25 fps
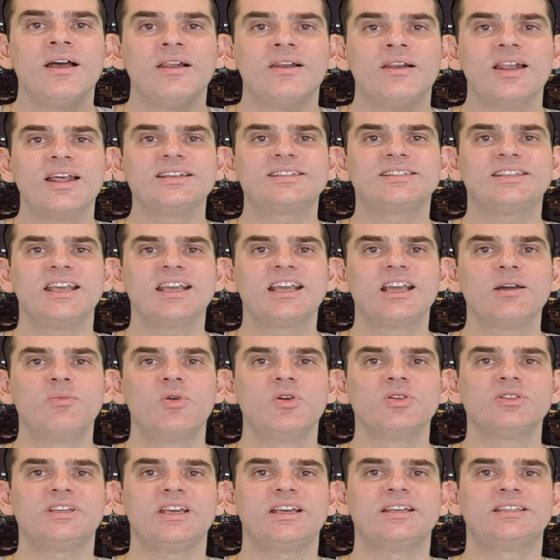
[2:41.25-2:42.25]
Let's take a
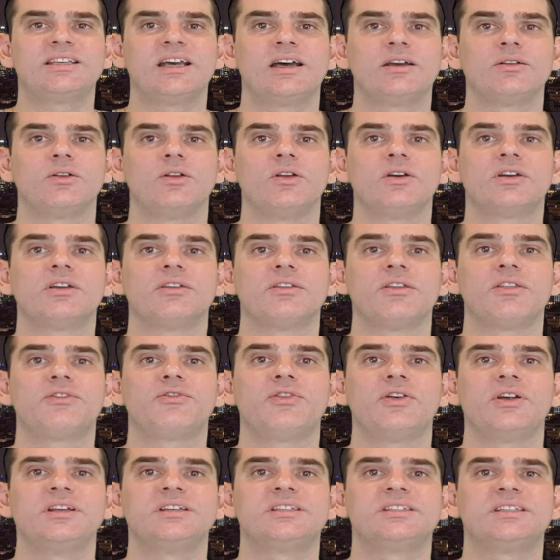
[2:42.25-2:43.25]
more detailed look at the
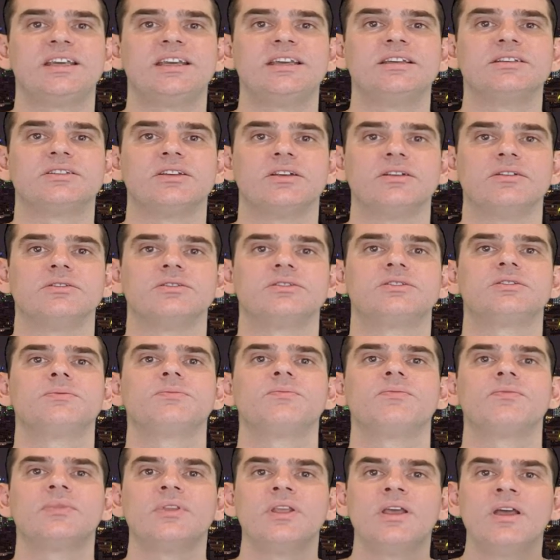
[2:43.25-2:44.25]
three seasons.
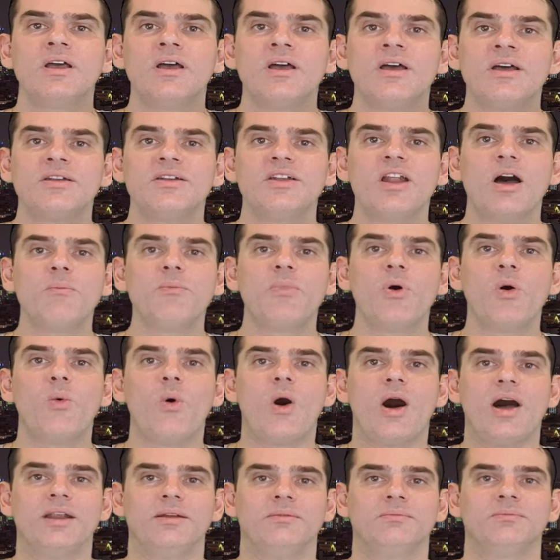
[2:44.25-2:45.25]
Number
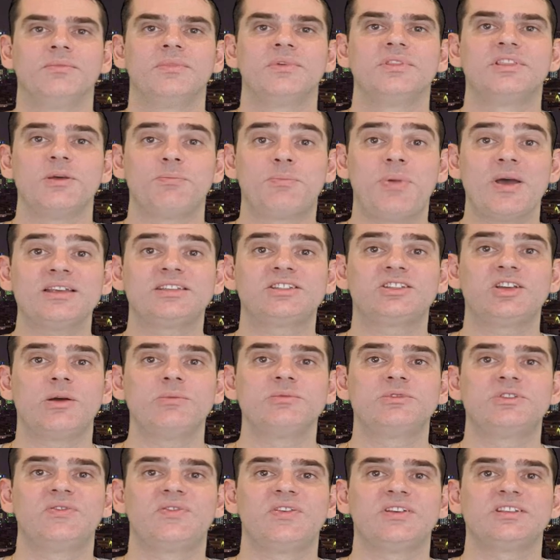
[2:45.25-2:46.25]
one, the best
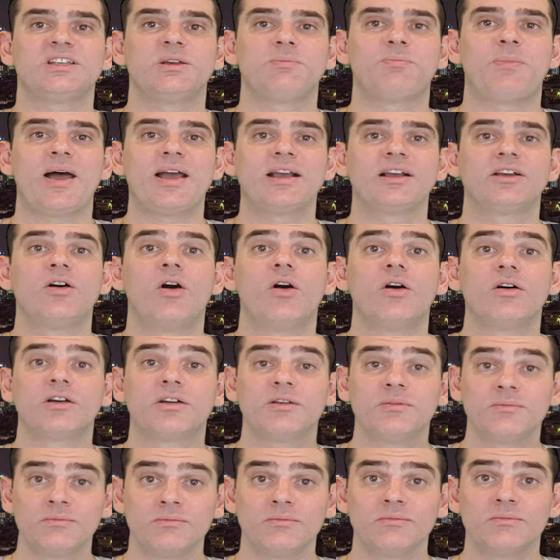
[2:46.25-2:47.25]
time to visit Bangkok,
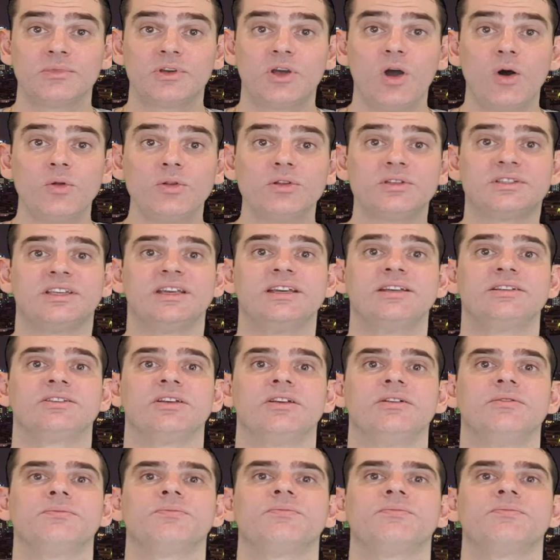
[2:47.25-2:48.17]
cool season.